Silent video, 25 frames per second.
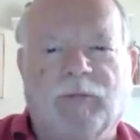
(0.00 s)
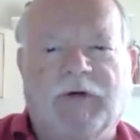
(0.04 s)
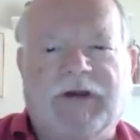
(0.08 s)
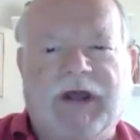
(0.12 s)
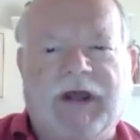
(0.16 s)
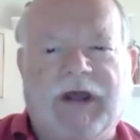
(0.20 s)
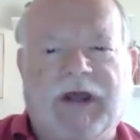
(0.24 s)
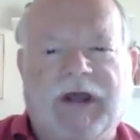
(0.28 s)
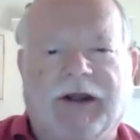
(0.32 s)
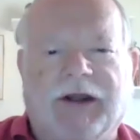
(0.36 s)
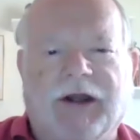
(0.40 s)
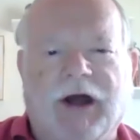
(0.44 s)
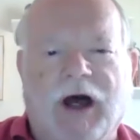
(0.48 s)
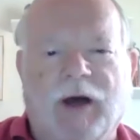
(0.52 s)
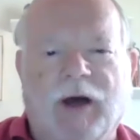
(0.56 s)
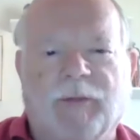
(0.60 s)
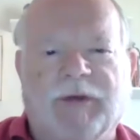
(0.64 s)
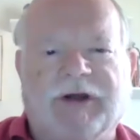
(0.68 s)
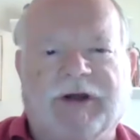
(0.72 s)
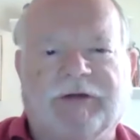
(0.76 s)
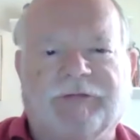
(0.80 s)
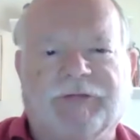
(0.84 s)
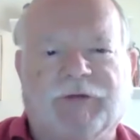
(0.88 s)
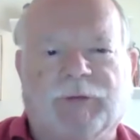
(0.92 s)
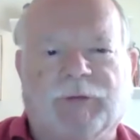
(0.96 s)
we got a
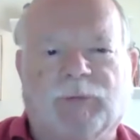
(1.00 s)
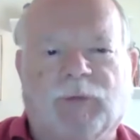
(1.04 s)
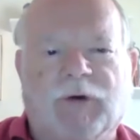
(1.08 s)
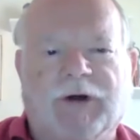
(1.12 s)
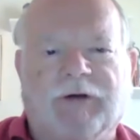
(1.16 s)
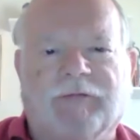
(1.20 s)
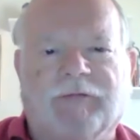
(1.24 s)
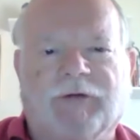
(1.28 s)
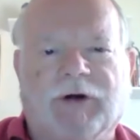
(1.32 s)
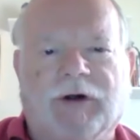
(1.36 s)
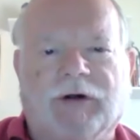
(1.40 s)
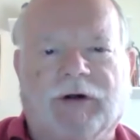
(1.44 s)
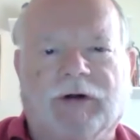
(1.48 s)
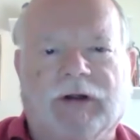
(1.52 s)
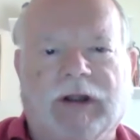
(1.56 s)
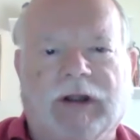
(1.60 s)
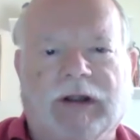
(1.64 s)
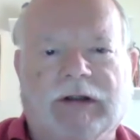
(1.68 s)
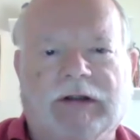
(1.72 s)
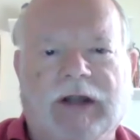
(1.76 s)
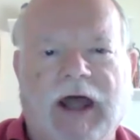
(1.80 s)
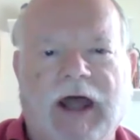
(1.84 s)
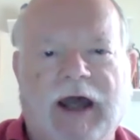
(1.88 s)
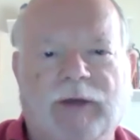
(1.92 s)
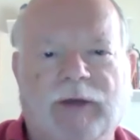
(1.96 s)
comment from one of our
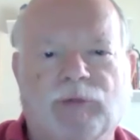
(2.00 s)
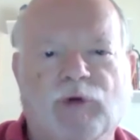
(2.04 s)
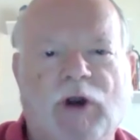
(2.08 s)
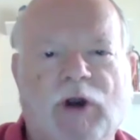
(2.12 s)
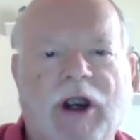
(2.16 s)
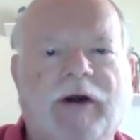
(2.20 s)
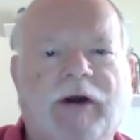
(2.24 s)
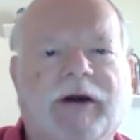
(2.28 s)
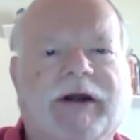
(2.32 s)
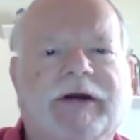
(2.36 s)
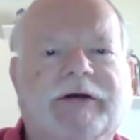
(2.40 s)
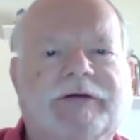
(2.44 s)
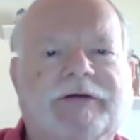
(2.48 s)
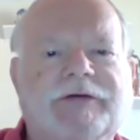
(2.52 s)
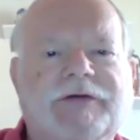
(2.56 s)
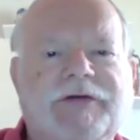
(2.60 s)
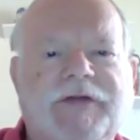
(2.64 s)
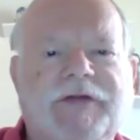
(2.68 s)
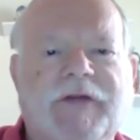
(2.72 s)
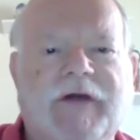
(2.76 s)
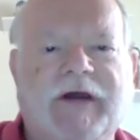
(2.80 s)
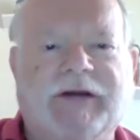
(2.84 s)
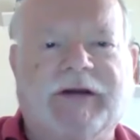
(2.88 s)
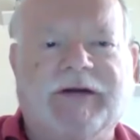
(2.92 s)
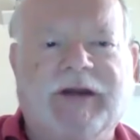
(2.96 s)
uh,
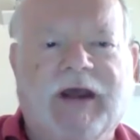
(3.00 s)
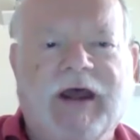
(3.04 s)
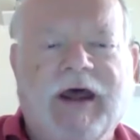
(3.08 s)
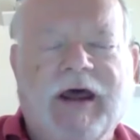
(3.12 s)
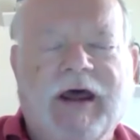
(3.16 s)
librarians that